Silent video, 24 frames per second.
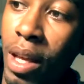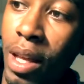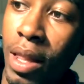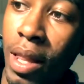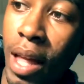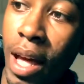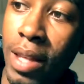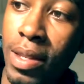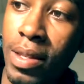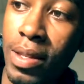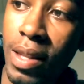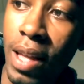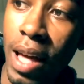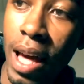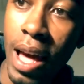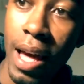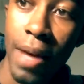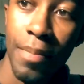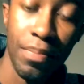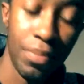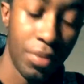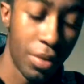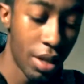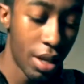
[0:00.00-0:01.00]
that's
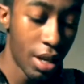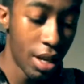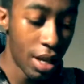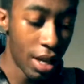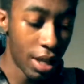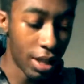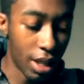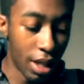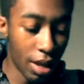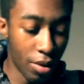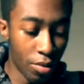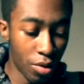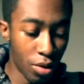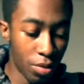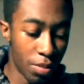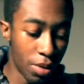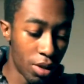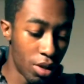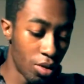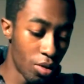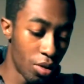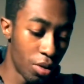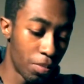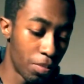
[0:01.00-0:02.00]
that. And then we'll be
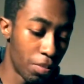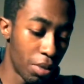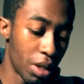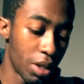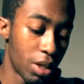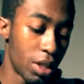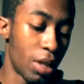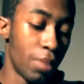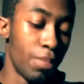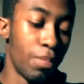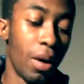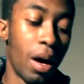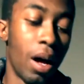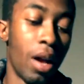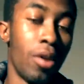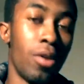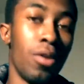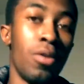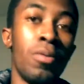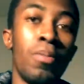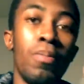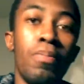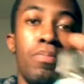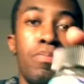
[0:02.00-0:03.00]
doing Big Cheap
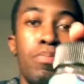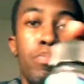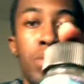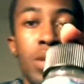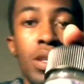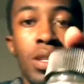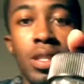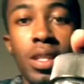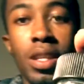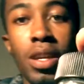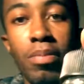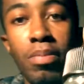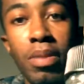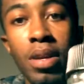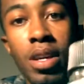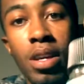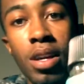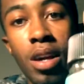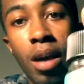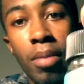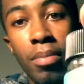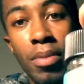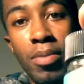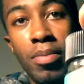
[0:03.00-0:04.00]
Bottle BCB
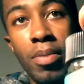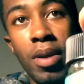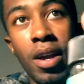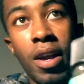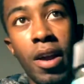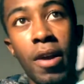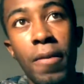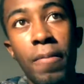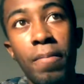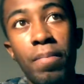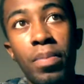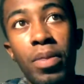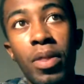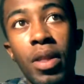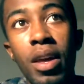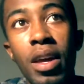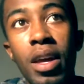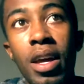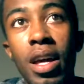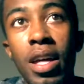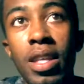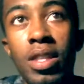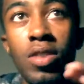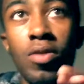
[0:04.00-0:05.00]
Gummy Bear.
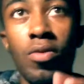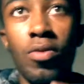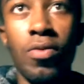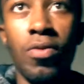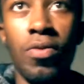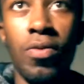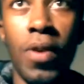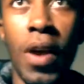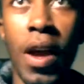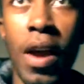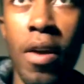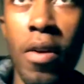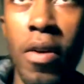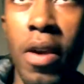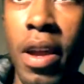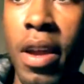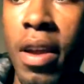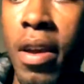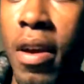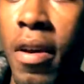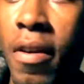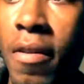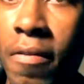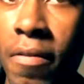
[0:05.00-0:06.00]
It's a
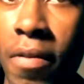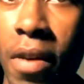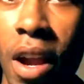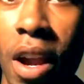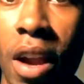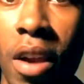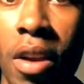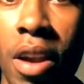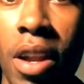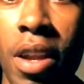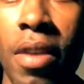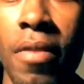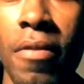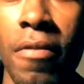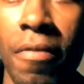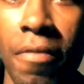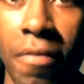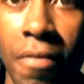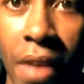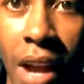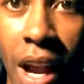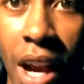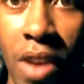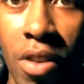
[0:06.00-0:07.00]
very, very,
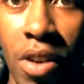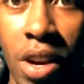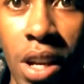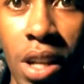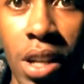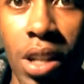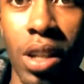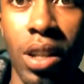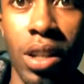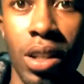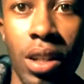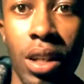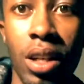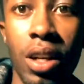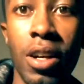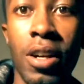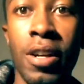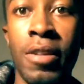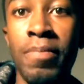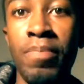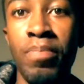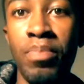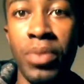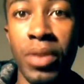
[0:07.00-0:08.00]
very
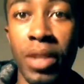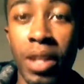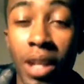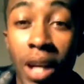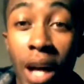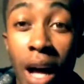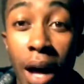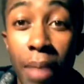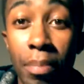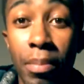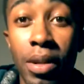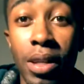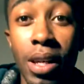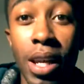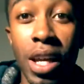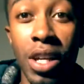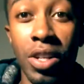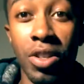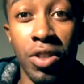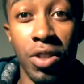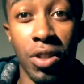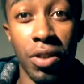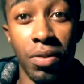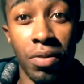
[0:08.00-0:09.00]
good
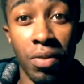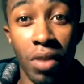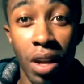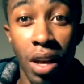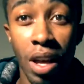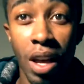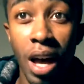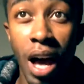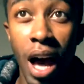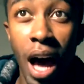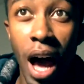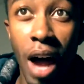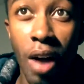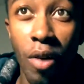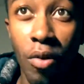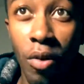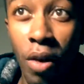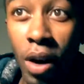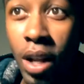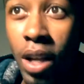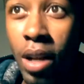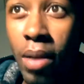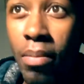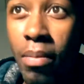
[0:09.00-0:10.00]
combination. I
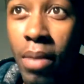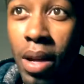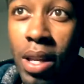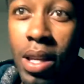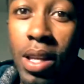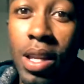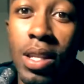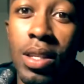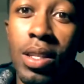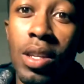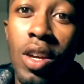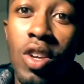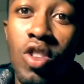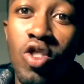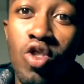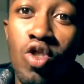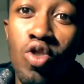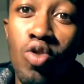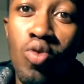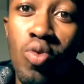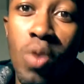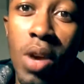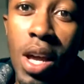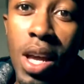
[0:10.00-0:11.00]
recommend it
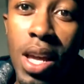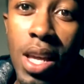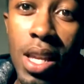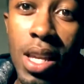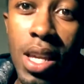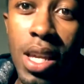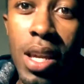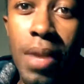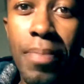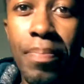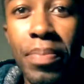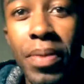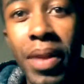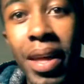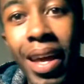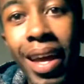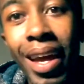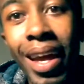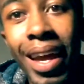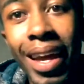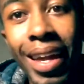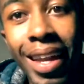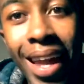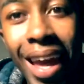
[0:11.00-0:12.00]
to any
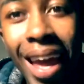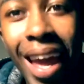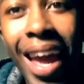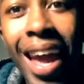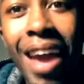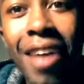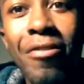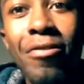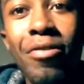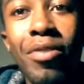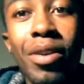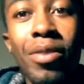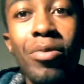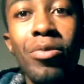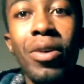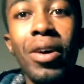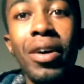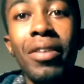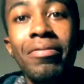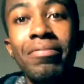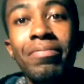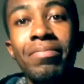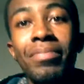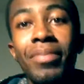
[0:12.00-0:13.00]
and everyone.